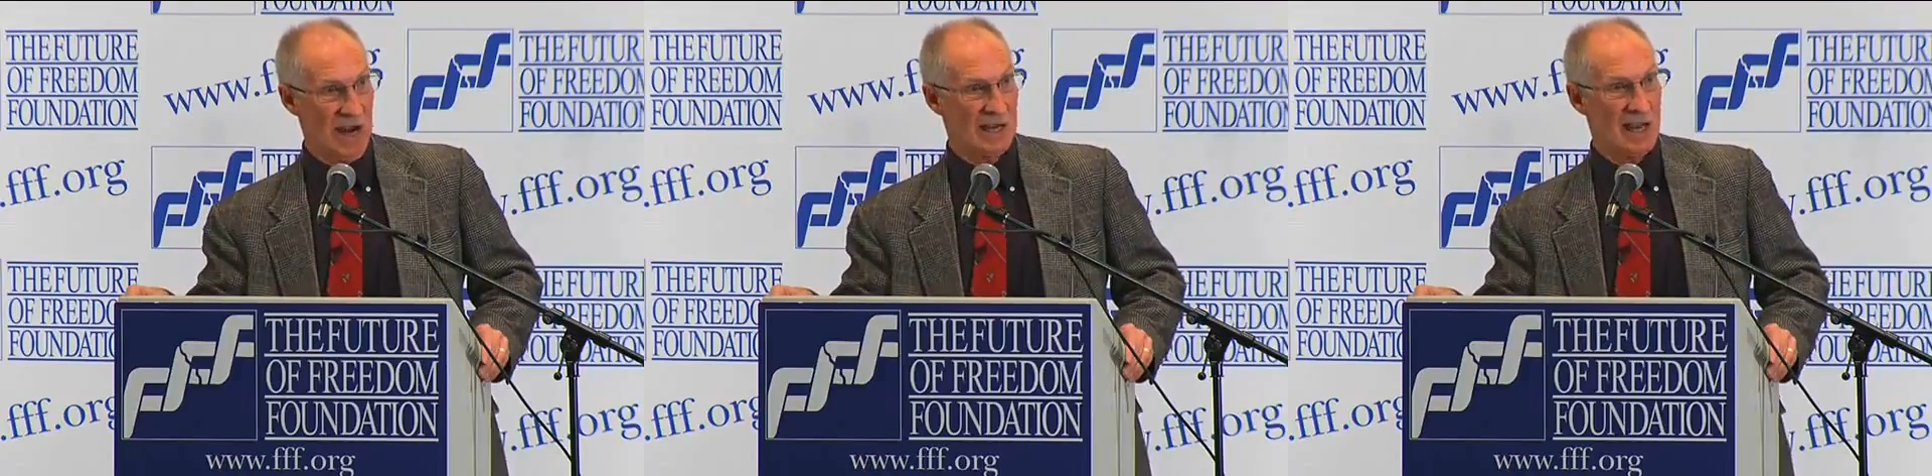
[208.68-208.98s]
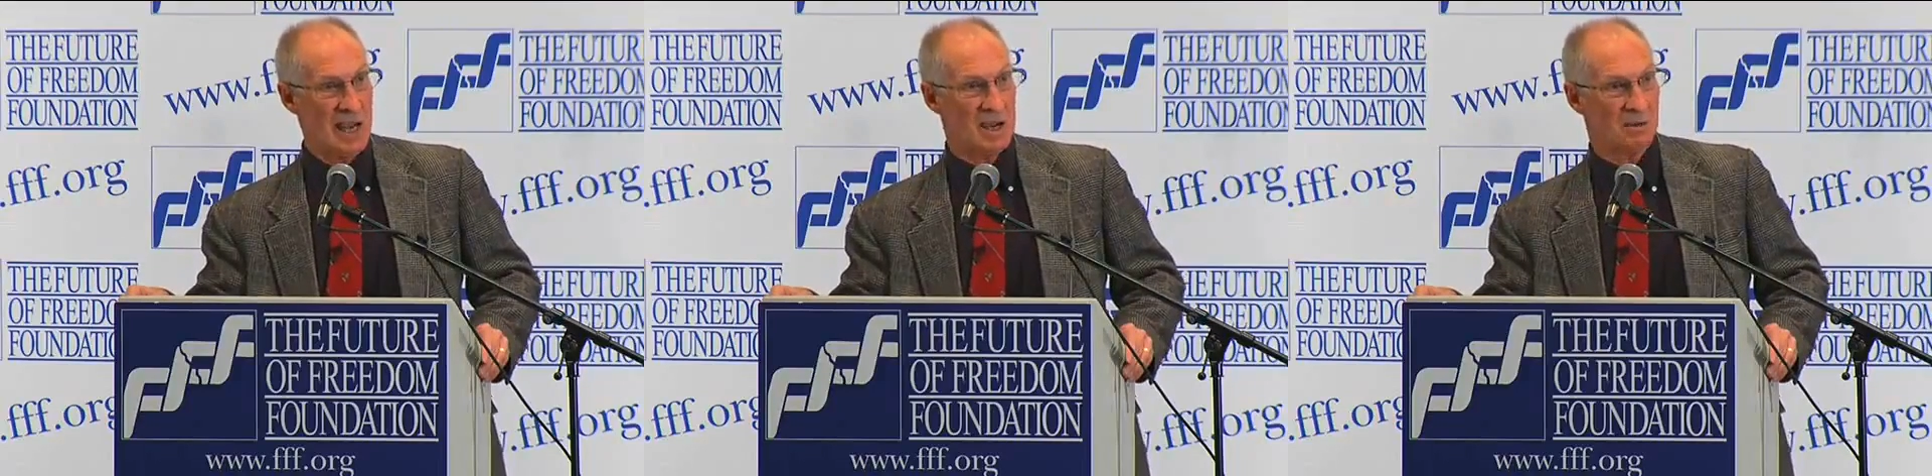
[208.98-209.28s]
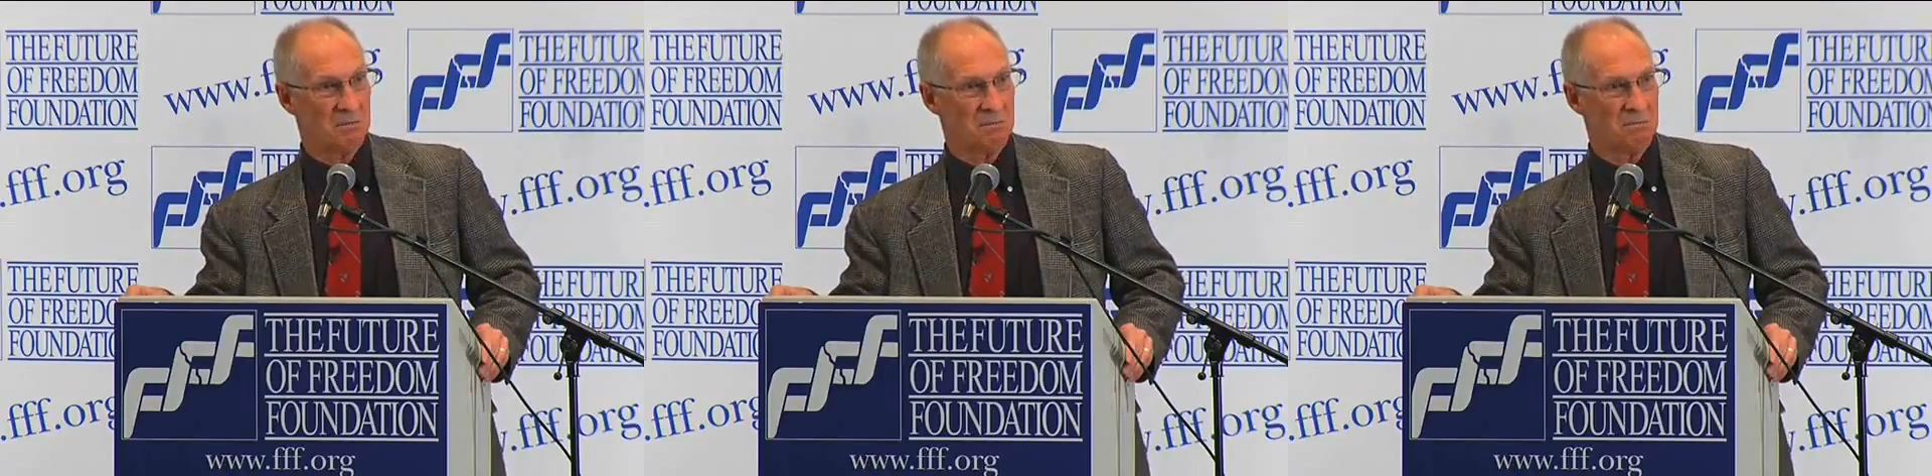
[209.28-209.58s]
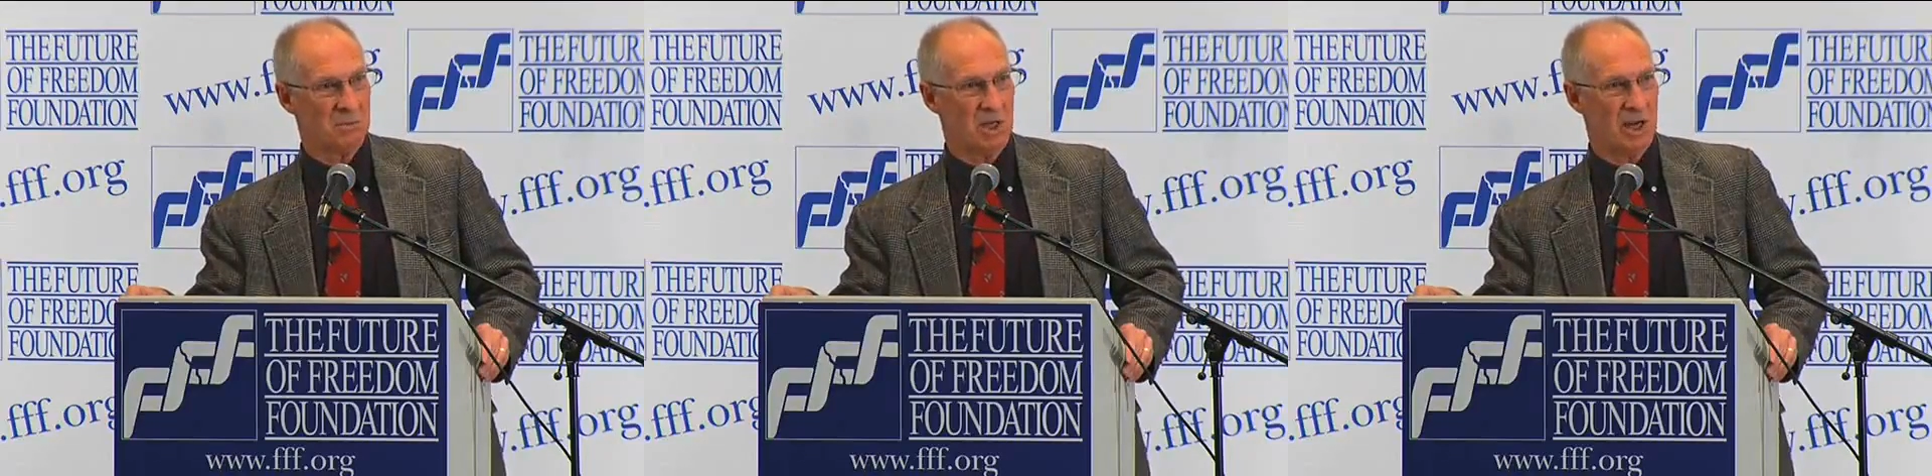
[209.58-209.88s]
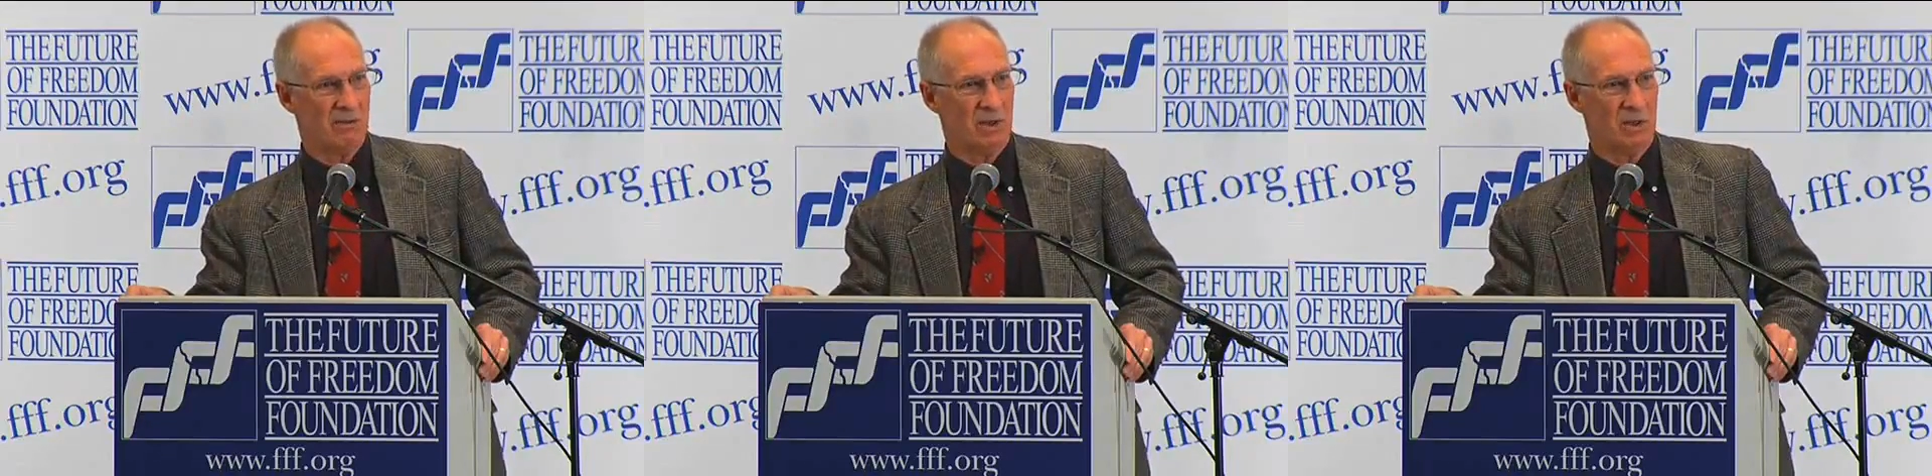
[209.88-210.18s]
Right now,
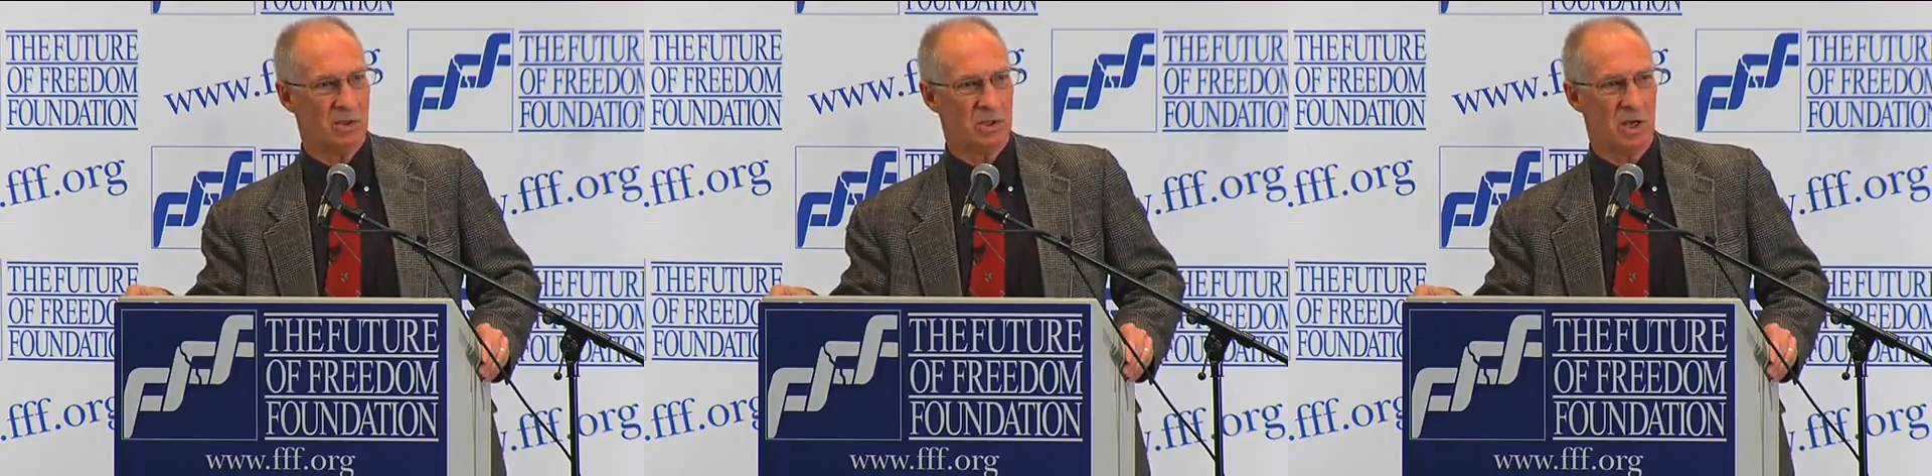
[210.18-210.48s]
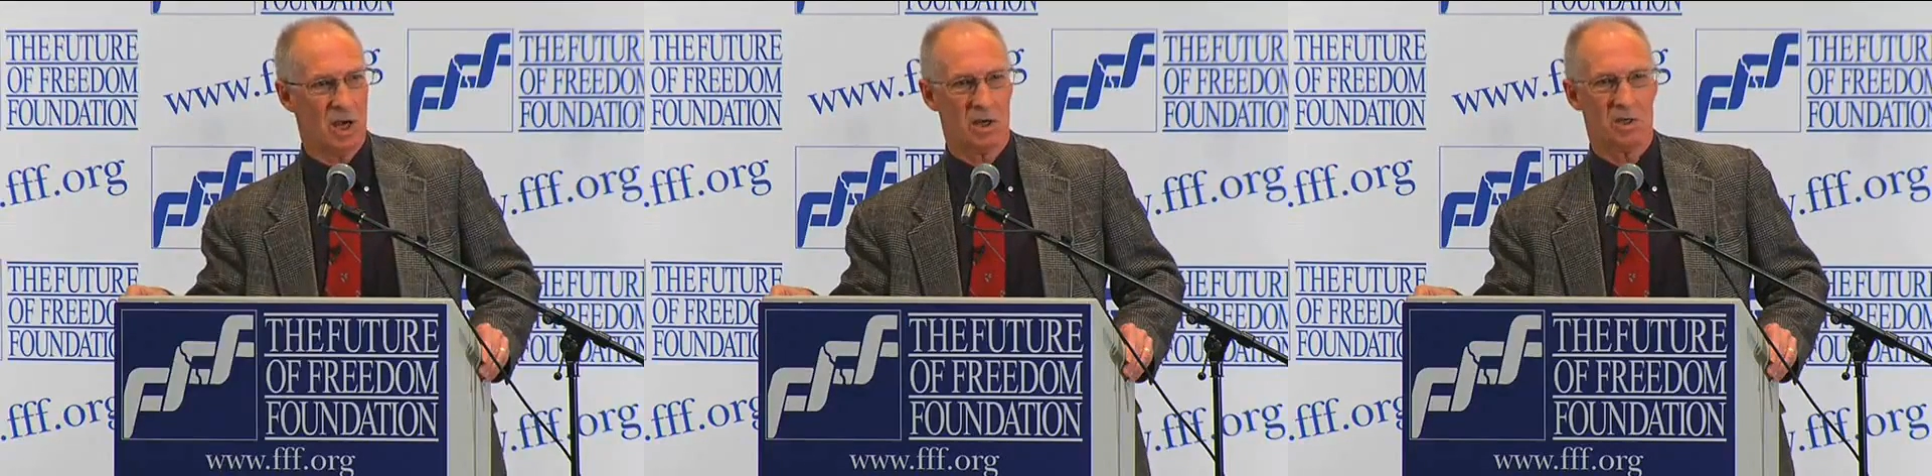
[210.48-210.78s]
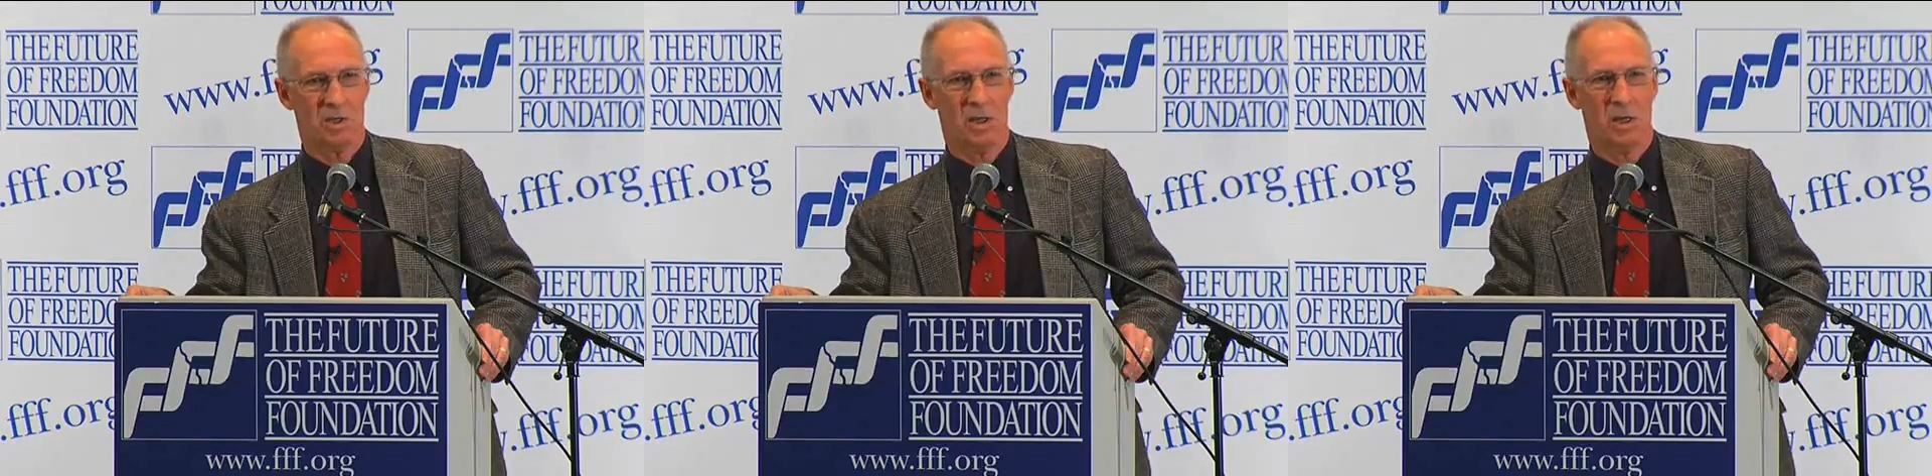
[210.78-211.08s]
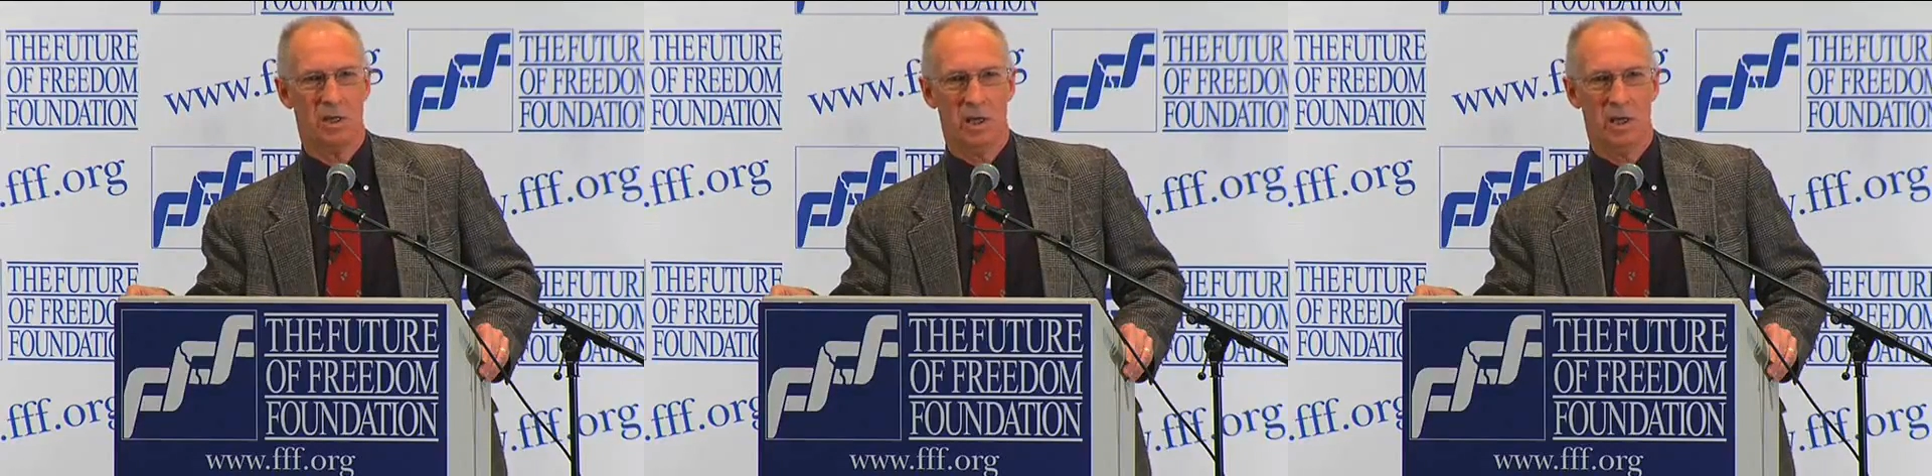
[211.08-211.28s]
they're having those talks,